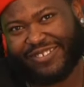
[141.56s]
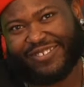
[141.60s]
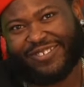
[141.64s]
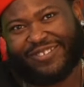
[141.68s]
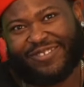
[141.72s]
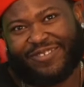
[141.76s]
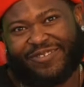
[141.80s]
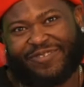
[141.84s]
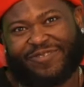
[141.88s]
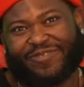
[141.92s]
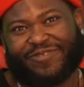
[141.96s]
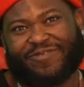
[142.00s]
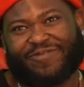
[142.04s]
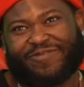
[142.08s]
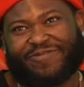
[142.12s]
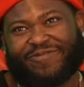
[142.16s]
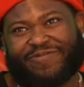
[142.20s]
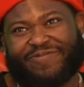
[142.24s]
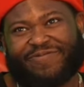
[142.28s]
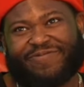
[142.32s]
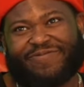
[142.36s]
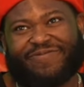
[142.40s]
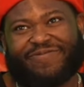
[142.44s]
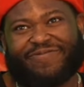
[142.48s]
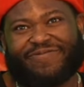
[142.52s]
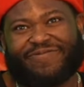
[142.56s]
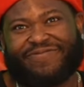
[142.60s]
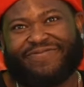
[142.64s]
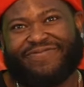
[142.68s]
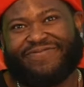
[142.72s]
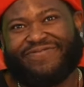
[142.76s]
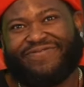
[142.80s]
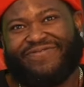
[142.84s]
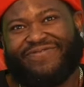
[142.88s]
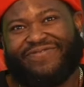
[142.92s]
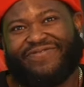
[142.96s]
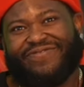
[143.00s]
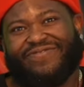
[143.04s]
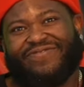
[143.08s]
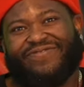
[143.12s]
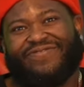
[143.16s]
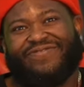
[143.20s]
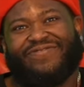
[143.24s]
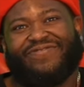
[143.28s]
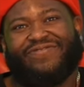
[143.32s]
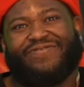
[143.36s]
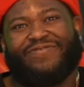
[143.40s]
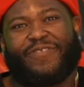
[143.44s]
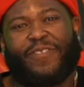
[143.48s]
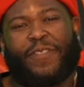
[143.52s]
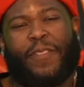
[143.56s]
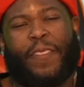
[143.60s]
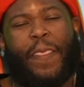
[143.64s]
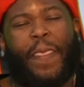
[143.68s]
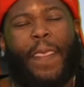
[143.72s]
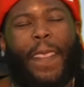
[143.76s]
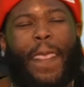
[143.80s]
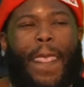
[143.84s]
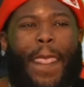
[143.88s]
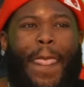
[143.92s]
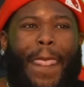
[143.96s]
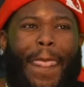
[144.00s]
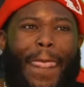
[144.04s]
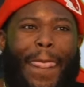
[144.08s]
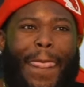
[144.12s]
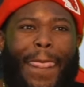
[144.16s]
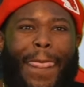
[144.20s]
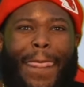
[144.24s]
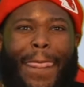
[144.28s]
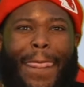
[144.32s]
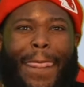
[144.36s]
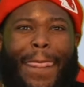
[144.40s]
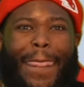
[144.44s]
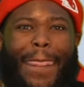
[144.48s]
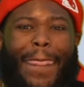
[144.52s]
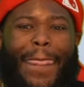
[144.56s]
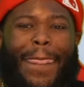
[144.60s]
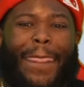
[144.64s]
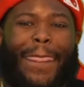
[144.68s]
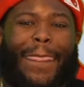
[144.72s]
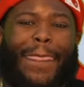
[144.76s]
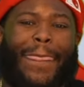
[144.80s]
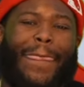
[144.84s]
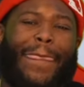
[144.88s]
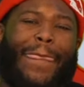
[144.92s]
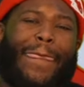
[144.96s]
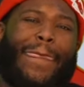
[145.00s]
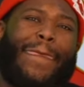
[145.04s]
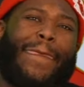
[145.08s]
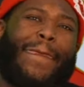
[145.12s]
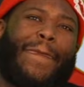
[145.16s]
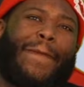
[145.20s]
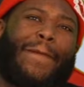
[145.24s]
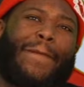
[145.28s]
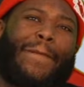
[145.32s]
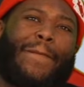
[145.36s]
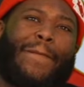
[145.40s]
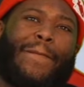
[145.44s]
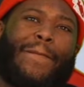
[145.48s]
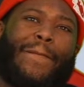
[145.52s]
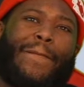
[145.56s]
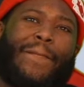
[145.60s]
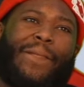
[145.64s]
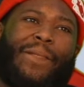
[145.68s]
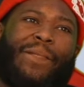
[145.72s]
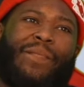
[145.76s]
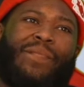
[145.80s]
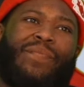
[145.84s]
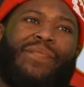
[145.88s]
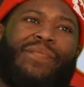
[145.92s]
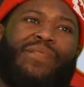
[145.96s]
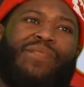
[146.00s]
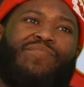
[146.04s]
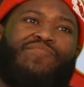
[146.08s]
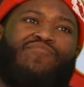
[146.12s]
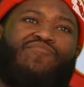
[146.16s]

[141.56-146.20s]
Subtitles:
No words are spoken by the person on screen.